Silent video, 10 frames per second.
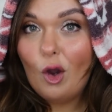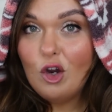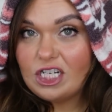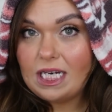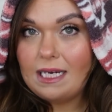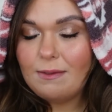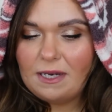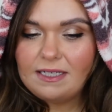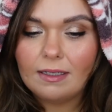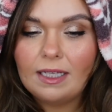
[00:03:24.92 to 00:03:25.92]
hoodie
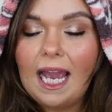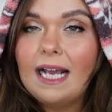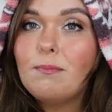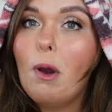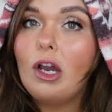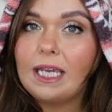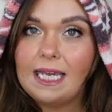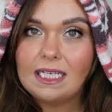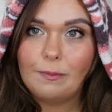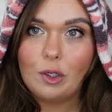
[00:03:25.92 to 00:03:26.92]
basically it has
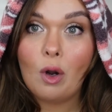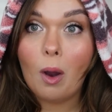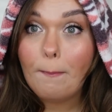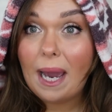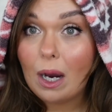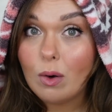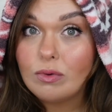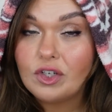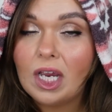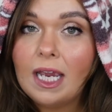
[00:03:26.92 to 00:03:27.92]
pockets but not a
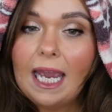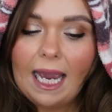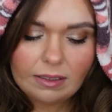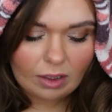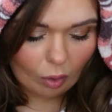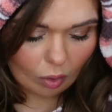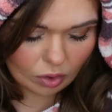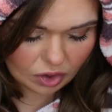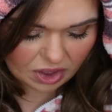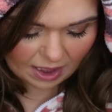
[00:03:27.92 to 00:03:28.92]
pouch has a
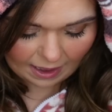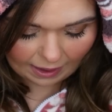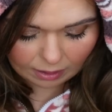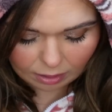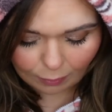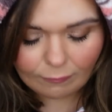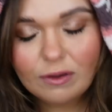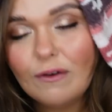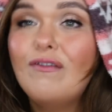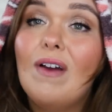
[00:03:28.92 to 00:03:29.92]
hood i love
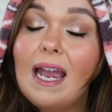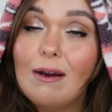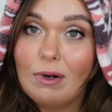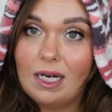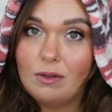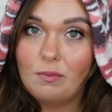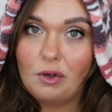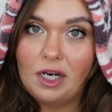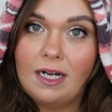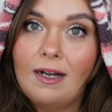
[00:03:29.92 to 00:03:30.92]
the fair isle
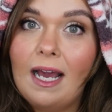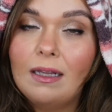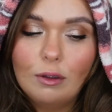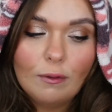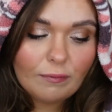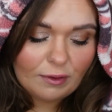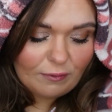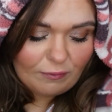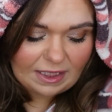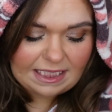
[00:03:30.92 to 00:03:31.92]
print i love the
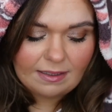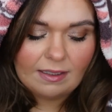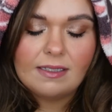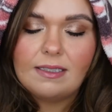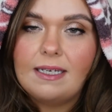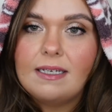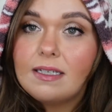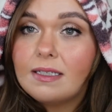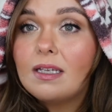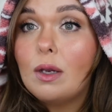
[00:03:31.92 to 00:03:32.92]
fleeciness it's
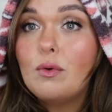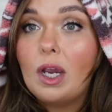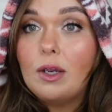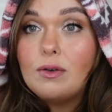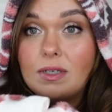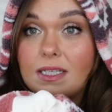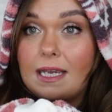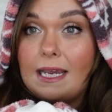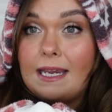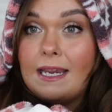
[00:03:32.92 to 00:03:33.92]
so
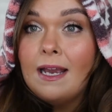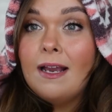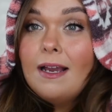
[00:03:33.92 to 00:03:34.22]
cozy